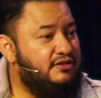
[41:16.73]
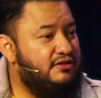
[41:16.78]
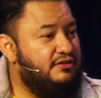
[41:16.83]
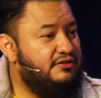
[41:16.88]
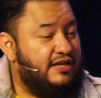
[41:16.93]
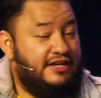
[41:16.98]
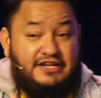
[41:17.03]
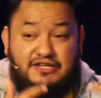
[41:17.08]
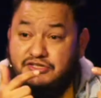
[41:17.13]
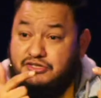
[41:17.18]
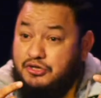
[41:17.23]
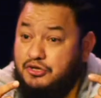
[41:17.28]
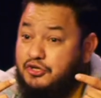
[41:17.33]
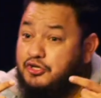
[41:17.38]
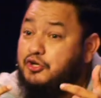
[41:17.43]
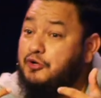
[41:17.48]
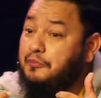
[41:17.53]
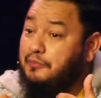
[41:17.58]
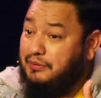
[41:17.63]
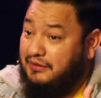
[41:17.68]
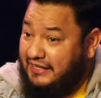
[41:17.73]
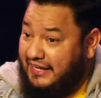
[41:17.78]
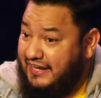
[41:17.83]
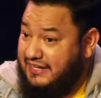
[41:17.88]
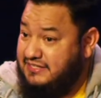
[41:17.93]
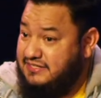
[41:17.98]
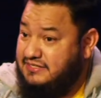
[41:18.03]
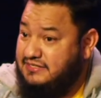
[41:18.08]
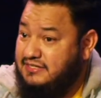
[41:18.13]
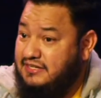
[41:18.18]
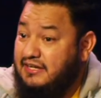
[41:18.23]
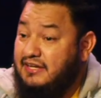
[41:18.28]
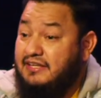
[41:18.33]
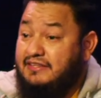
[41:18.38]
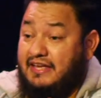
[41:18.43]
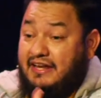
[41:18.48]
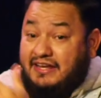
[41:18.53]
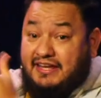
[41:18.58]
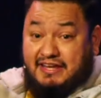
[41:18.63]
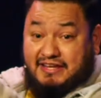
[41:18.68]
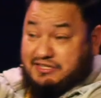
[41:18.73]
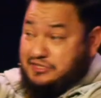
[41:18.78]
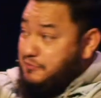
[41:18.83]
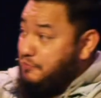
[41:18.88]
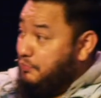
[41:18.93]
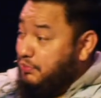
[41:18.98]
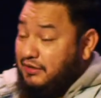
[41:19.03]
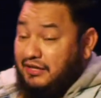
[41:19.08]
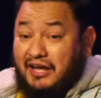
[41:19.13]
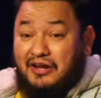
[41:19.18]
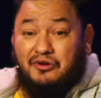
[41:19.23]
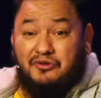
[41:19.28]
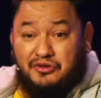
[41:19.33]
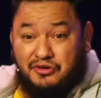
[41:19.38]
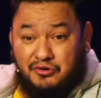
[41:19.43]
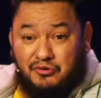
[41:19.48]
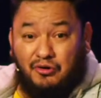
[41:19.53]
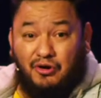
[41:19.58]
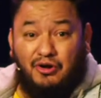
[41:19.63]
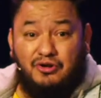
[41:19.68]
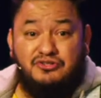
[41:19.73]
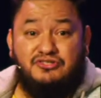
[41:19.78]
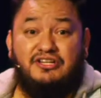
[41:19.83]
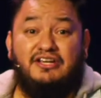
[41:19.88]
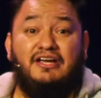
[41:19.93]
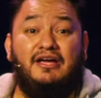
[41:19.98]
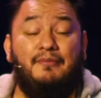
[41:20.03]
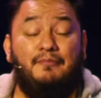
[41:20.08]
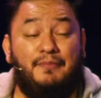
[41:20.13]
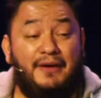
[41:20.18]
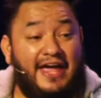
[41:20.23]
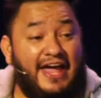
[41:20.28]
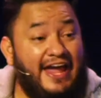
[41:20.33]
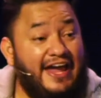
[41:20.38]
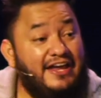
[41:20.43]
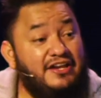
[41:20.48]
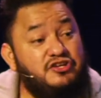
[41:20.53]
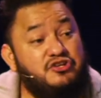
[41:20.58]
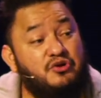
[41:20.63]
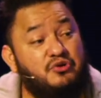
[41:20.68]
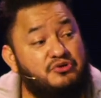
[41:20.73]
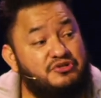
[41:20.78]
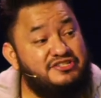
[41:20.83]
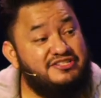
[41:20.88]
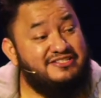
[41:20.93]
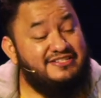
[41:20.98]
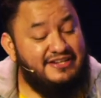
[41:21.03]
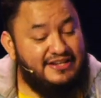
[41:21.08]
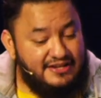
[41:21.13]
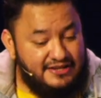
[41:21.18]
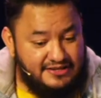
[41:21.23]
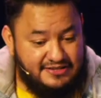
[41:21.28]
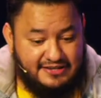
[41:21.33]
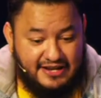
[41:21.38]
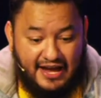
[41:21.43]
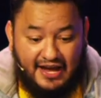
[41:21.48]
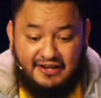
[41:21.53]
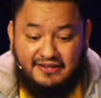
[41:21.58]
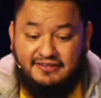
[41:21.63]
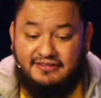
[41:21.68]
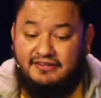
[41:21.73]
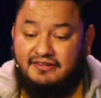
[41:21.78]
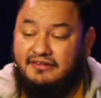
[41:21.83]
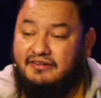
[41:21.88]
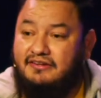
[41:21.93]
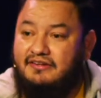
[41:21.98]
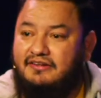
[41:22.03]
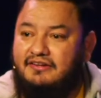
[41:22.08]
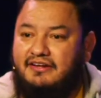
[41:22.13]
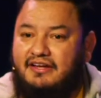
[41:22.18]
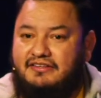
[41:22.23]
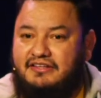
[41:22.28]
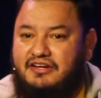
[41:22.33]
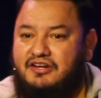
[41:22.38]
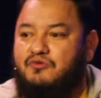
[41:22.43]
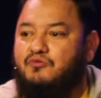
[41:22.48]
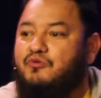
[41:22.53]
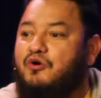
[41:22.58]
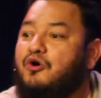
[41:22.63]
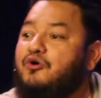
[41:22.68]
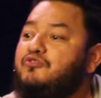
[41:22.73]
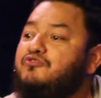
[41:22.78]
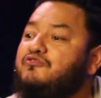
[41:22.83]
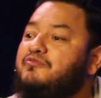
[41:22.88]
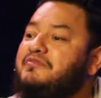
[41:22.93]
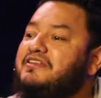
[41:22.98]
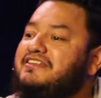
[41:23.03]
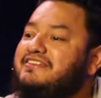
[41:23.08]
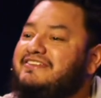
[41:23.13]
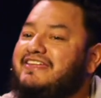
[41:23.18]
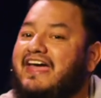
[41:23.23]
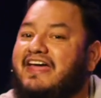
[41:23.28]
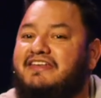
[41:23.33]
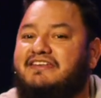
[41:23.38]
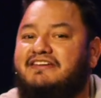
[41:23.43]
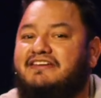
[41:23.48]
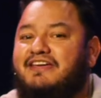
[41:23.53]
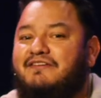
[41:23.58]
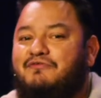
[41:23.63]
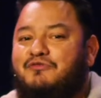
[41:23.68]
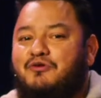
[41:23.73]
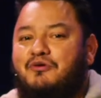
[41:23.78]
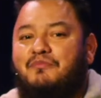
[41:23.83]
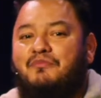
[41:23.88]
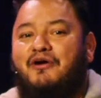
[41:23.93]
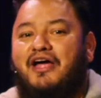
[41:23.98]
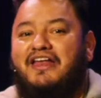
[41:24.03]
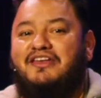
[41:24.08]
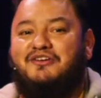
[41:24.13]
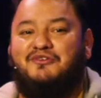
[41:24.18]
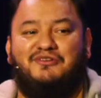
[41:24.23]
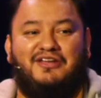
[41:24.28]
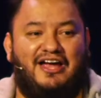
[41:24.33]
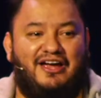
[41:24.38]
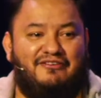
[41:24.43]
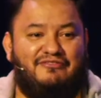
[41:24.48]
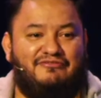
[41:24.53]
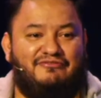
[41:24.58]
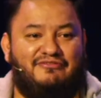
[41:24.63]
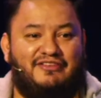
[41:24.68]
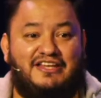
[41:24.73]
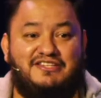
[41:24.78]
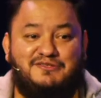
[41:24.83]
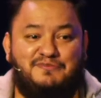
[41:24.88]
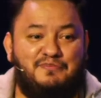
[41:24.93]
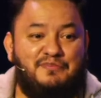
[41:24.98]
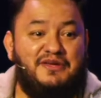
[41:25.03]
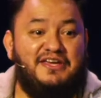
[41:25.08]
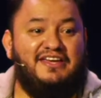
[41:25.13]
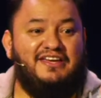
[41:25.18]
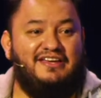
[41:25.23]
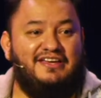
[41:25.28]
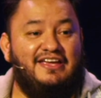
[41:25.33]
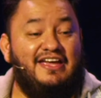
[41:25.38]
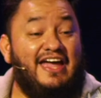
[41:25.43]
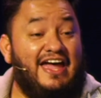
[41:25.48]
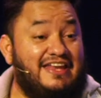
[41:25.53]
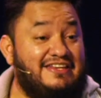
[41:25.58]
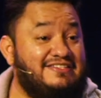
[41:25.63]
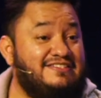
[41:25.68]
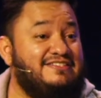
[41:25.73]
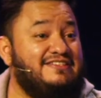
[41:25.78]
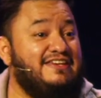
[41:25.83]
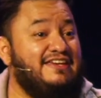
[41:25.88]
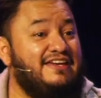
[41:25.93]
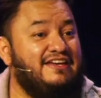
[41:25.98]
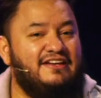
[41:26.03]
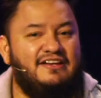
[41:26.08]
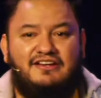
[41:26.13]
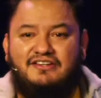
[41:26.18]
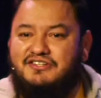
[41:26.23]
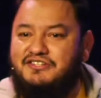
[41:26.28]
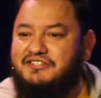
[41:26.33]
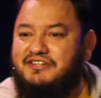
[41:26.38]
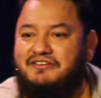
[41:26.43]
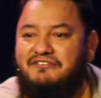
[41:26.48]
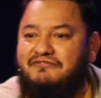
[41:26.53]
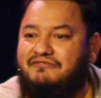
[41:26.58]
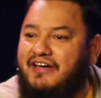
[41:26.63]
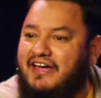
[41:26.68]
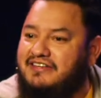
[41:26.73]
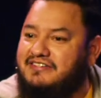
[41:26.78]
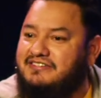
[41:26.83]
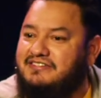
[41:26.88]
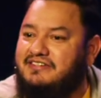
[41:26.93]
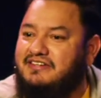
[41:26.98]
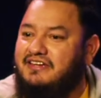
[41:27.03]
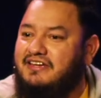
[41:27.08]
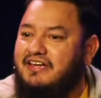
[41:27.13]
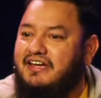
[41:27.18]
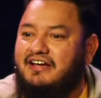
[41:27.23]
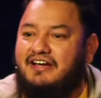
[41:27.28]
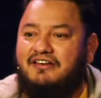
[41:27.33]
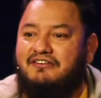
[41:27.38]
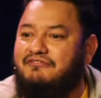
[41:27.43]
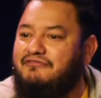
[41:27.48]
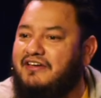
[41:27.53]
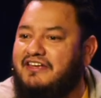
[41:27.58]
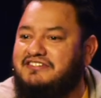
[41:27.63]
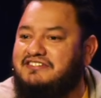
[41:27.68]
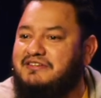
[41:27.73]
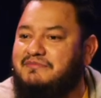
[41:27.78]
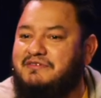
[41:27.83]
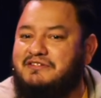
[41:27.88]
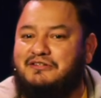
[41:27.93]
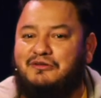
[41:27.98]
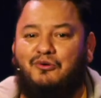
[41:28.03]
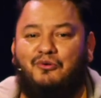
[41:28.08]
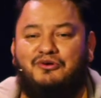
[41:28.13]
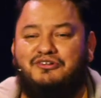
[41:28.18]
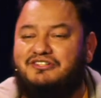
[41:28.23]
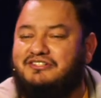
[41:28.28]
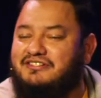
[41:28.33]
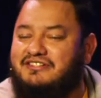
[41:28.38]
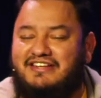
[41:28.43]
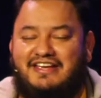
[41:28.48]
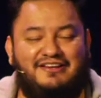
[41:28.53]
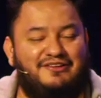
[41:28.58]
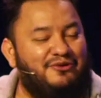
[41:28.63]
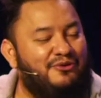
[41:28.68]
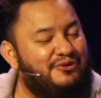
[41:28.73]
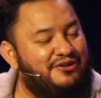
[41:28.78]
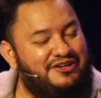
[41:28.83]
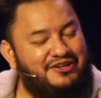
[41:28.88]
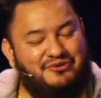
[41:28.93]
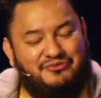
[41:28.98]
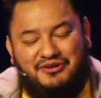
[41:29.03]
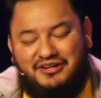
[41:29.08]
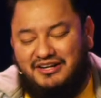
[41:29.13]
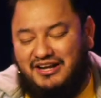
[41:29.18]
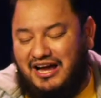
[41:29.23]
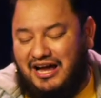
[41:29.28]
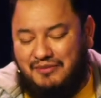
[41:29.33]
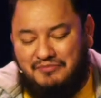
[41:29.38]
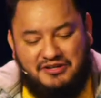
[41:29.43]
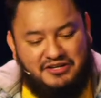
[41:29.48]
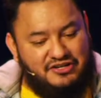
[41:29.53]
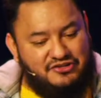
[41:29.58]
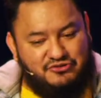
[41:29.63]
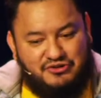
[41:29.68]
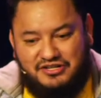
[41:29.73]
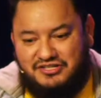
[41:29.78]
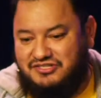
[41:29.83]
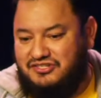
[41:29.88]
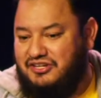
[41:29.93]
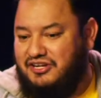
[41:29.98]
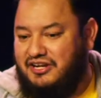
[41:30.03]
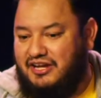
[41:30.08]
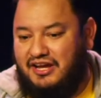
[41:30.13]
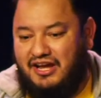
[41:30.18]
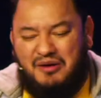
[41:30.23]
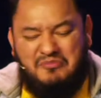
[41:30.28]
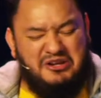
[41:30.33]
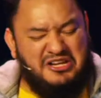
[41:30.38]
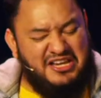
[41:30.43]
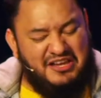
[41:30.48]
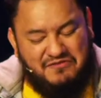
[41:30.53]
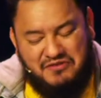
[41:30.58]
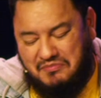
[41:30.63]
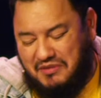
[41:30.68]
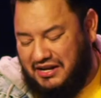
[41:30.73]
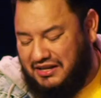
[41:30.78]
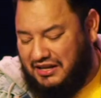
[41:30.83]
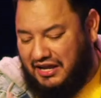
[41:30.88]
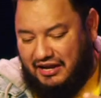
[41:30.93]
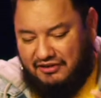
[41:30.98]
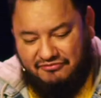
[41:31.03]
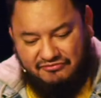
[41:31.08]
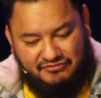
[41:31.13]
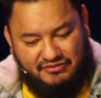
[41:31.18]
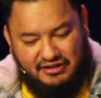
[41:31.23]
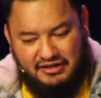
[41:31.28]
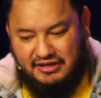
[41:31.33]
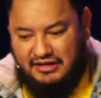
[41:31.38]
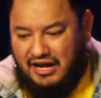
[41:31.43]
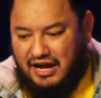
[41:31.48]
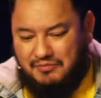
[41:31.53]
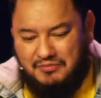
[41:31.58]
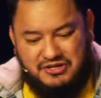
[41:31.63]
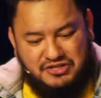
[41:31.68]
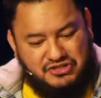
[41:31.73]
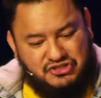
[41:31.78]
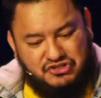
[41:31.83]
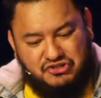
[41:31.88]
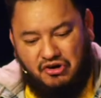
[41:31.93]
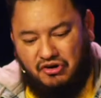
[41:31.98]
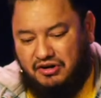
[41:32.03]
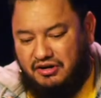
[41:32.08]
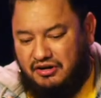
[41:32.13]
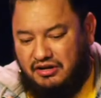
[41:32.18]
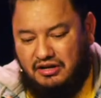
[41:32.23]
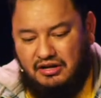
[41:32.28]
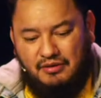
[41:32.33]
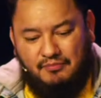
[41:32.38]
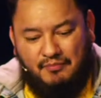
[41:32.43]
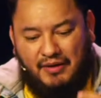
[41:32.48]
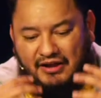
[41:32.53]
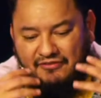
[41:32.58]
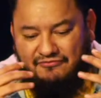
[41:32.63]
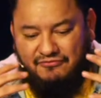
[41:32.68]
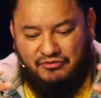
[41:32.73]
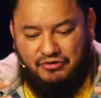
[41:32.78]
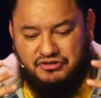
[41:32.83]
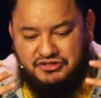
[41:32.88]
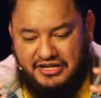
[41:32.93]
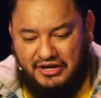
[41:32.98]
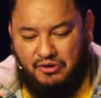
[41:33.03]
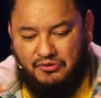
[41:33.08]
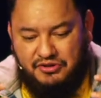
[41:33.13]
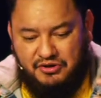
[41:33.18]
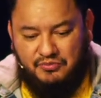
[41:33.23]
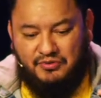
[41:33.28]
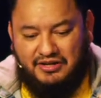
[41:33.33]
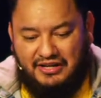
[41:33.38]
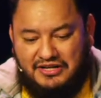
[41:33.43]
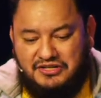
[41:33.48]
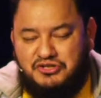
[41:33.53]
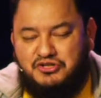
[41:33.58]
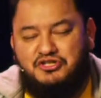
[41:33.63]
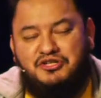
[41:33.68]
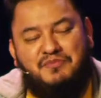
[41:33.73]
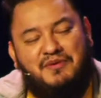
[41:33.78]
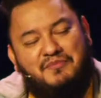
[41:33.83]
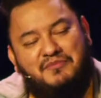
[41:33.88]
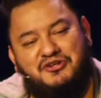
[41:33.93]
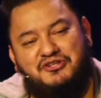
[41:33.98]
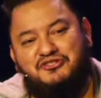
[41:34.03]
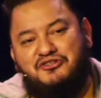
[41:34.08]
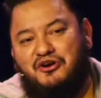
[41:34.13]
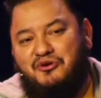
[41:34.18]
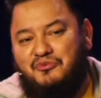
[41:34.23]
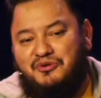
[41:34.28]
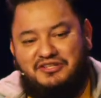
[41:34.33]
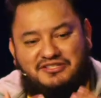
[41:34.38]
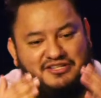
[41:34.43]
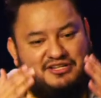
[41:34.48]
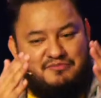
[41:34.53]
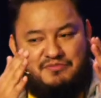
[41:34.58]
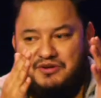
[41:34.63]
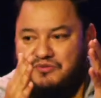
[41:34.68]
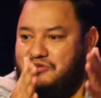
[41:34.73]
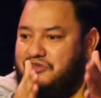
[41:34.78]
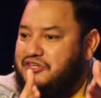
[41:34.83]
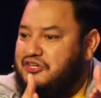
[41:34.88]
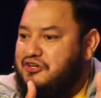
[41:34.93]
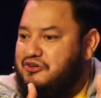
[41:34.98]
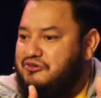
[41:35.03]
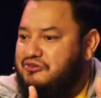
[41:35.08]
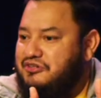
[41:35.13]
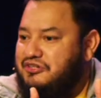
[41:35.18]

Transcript: that he took your place, that his blood on the cross paid your sin debt, and that he rose from the dead to give you a brand new life. That's B. And C, just confess. Confess him as Lord. Just say, Lord, you know what? I'm going to trust you today. I'm going to give you my life. I'm going to start my first healthy relationship. I'm going to start with is going to be with you.